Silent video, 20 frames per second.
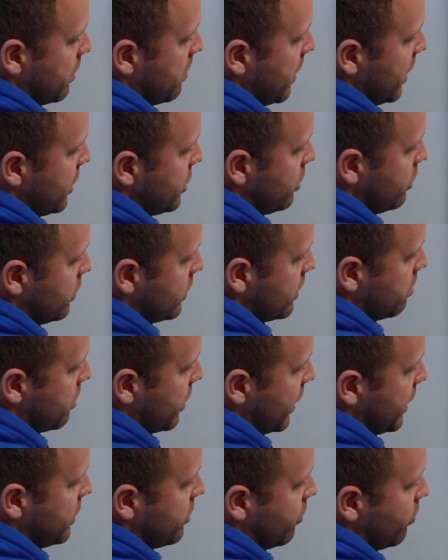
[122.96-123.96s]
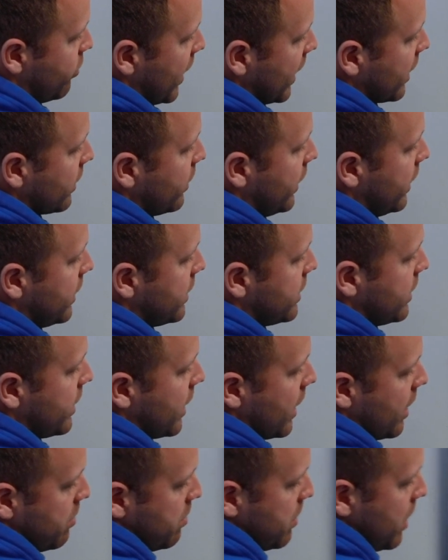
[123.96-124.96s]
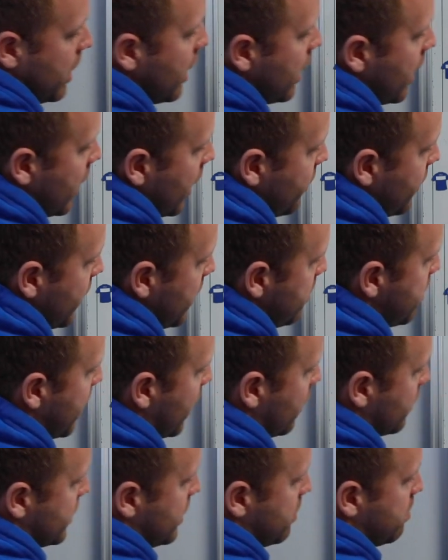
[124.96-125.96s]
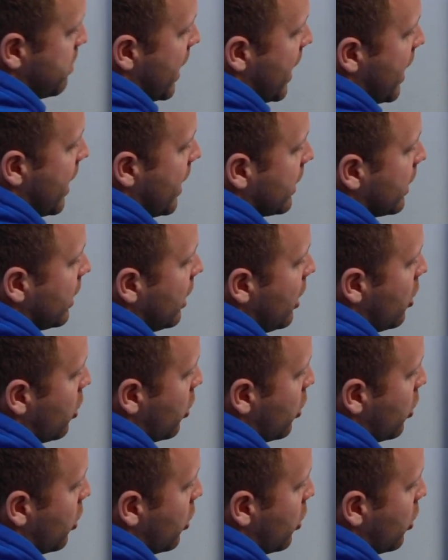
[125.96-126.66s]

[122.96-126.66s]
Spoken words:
may choose to play directly into them and they bounce it back,